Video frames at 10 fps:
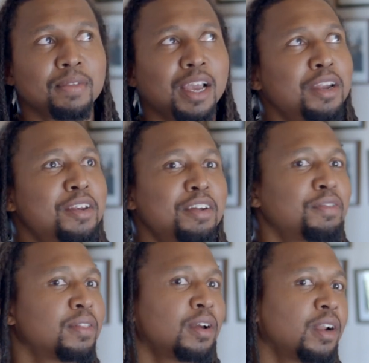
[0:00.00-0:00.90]
I
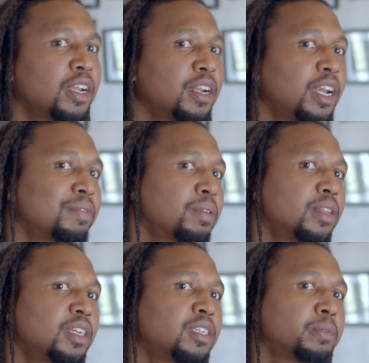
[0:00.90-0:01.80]
never thought I could have a
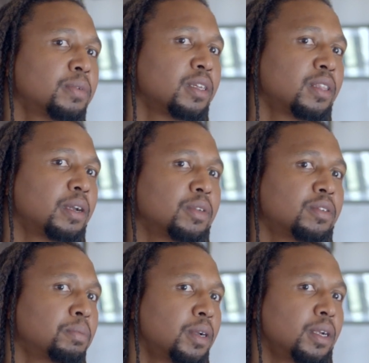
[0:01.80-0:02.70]
relationship like that with
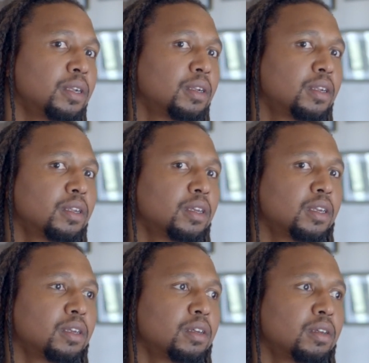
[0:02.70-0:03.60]
somebody,
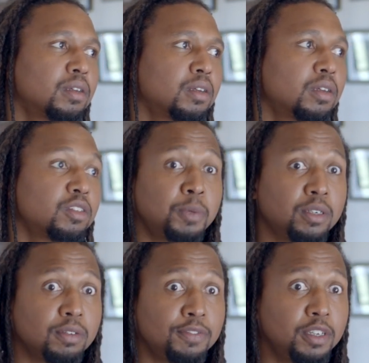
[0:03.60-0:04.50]
like,
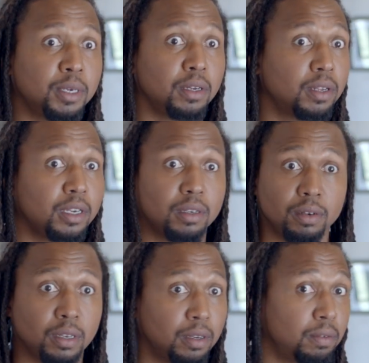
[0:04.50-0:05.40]
especially a female. Like,
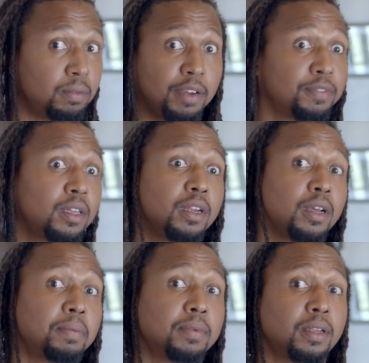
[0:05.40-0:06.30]
definitely
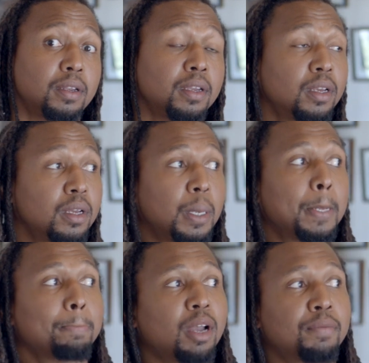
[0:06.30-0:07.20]
not. And
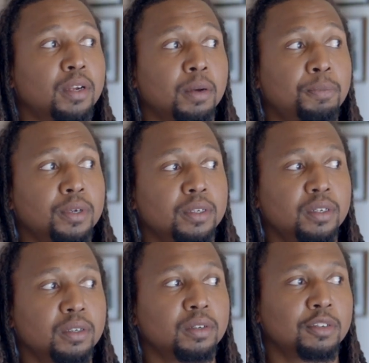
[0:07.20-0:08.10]
up to that point
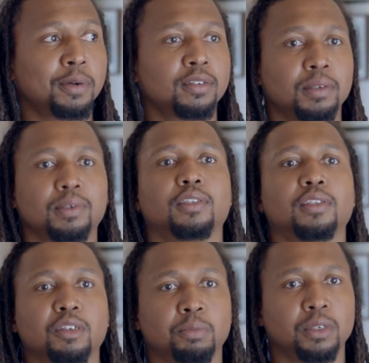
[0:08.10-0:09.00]
too, especially with
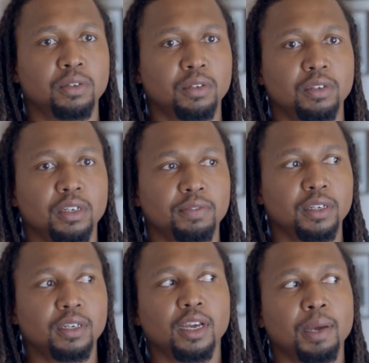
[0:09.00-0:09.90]
the abuse and stuff
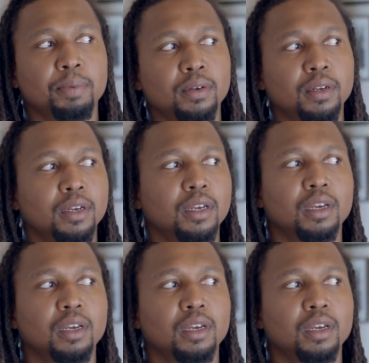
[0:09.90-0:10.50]
that has happened,